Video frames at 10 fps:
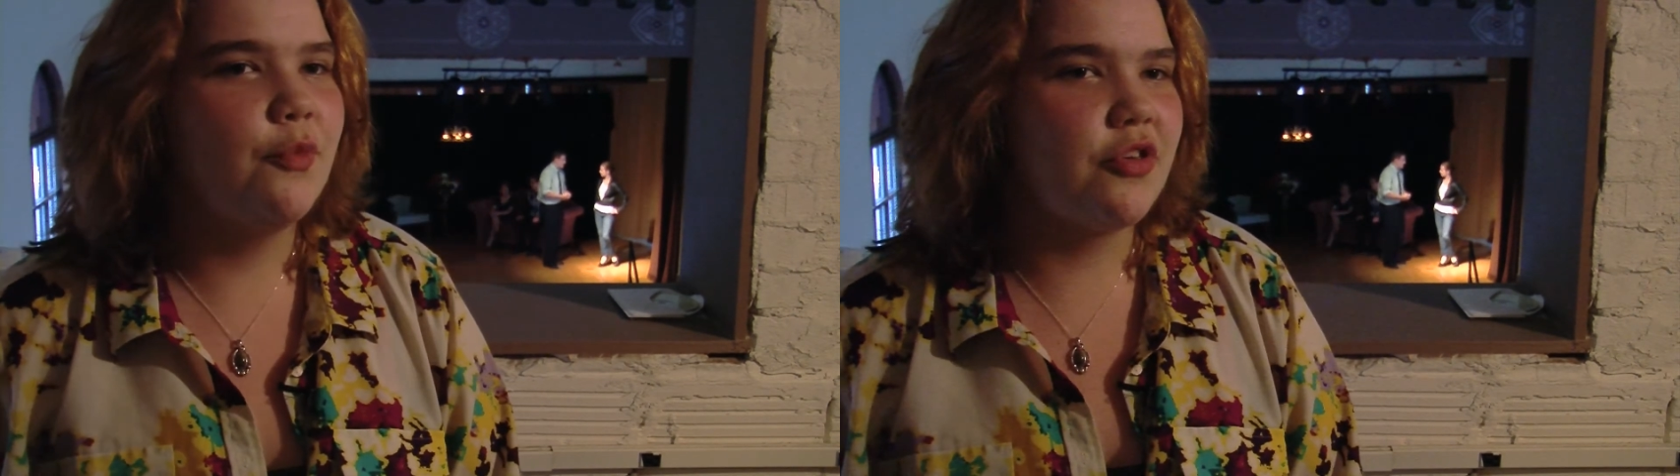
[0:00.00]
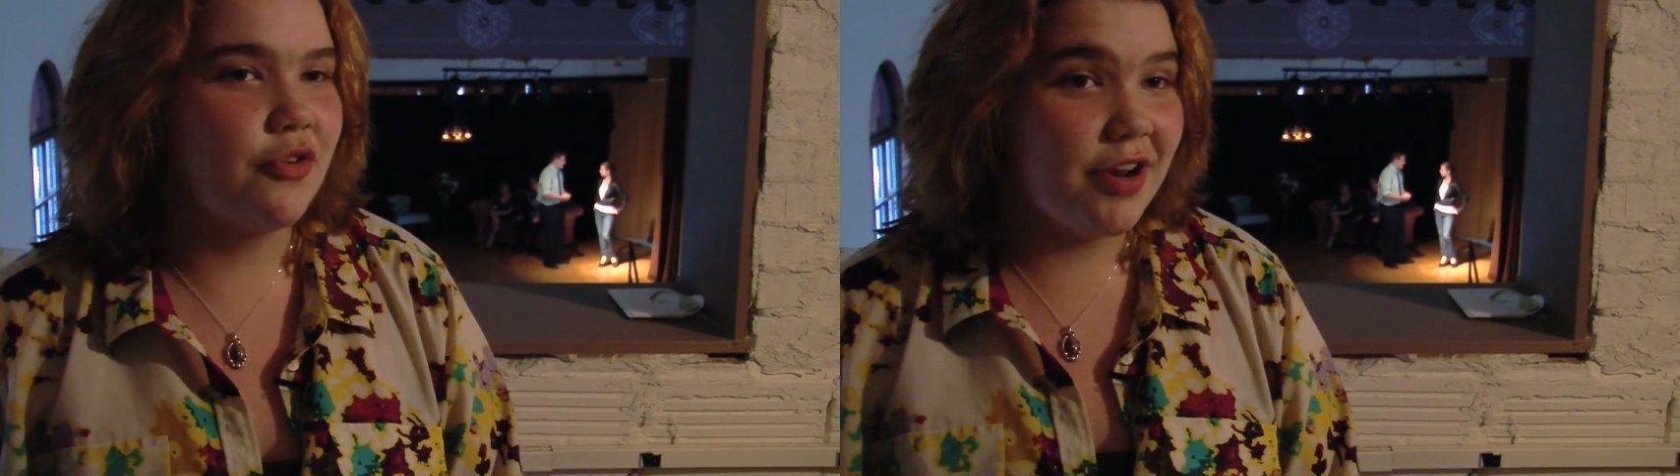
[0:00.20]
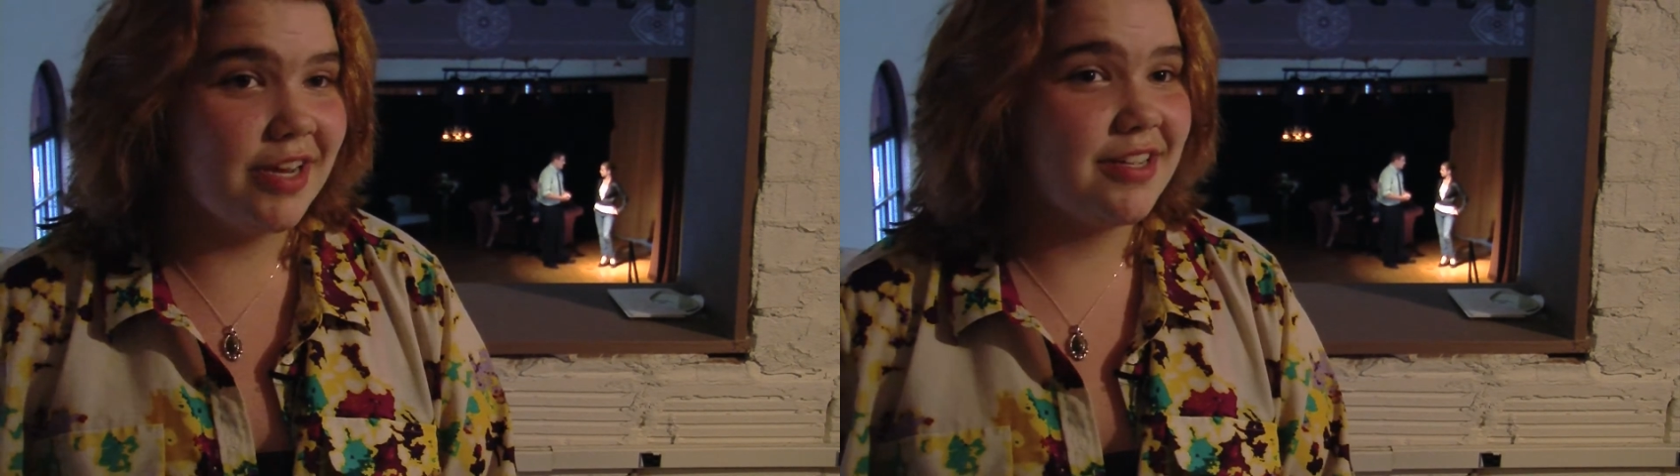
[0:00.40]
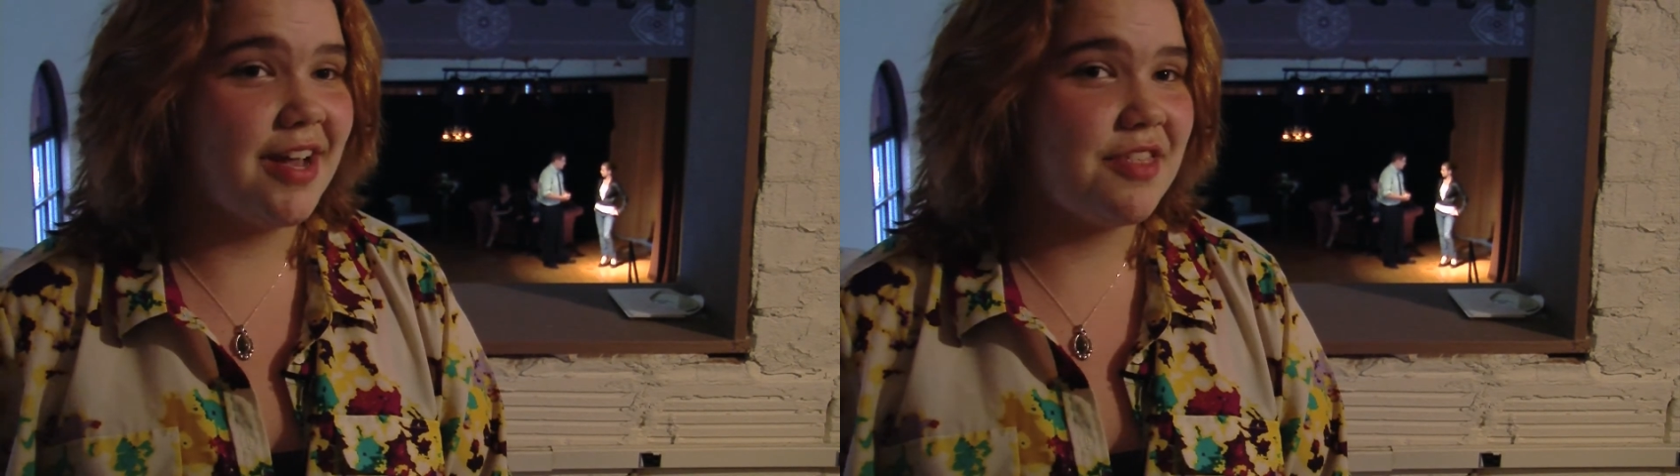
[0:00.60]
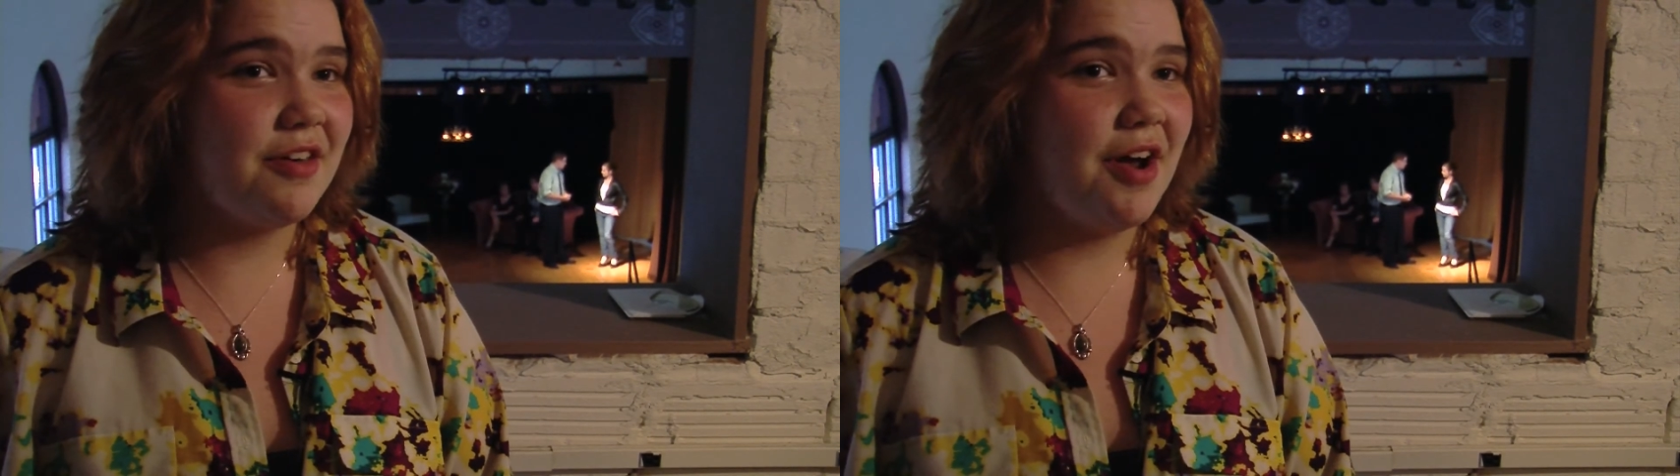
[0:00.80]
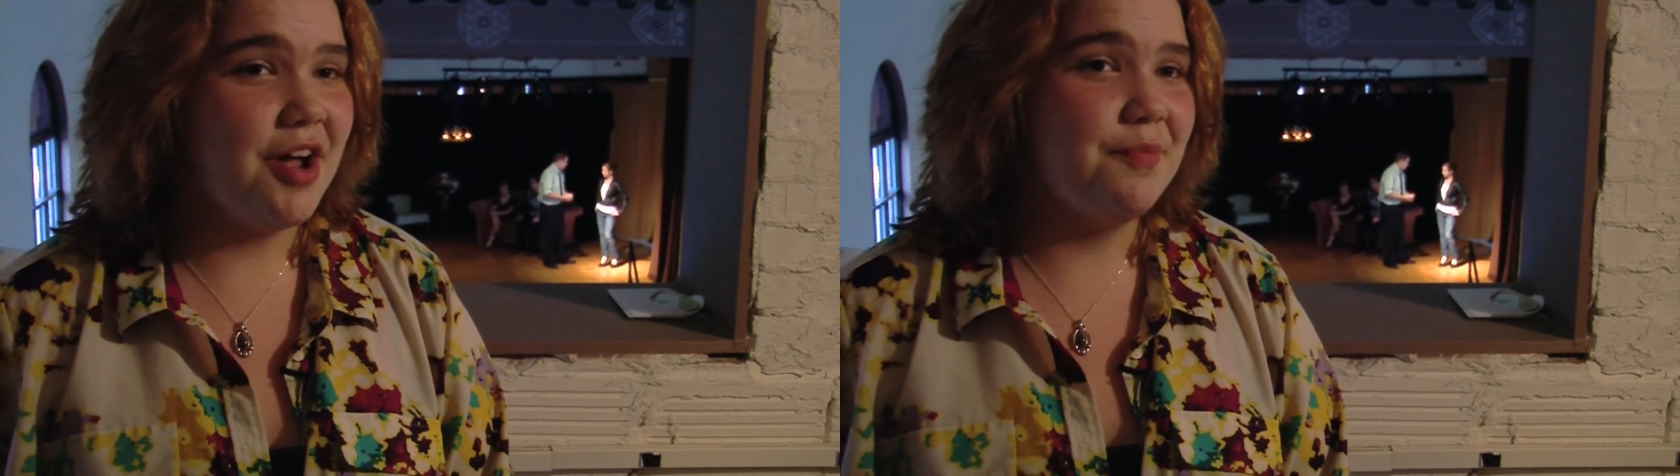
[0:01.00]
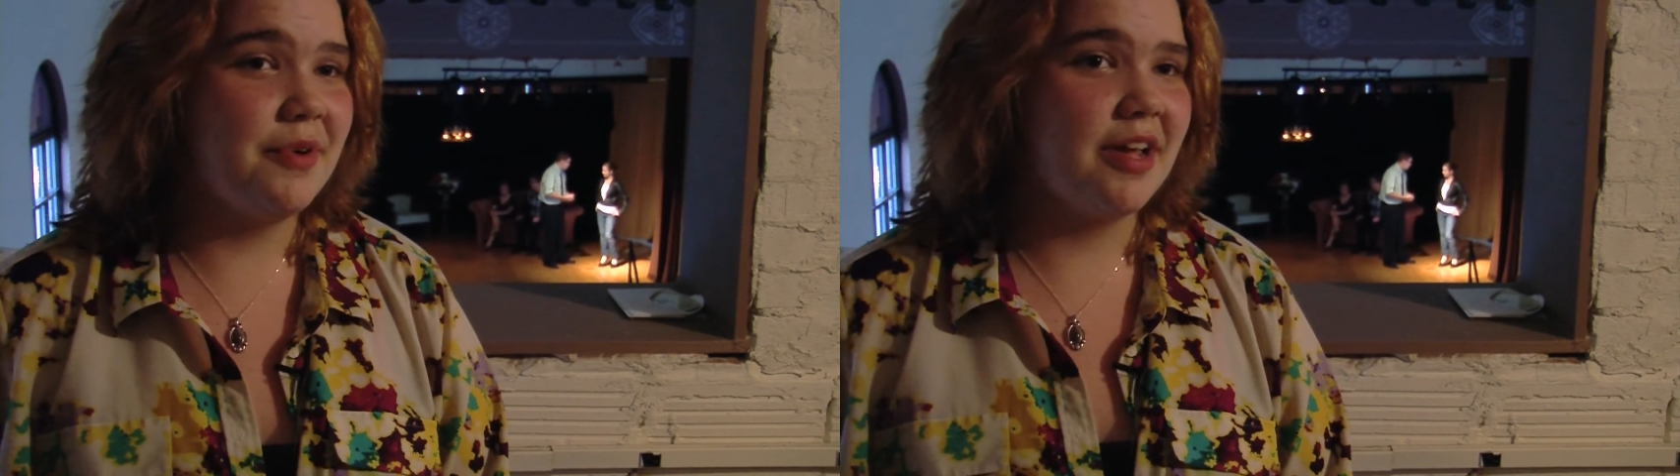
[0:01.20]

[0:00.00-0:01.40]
was a good idea, I thought,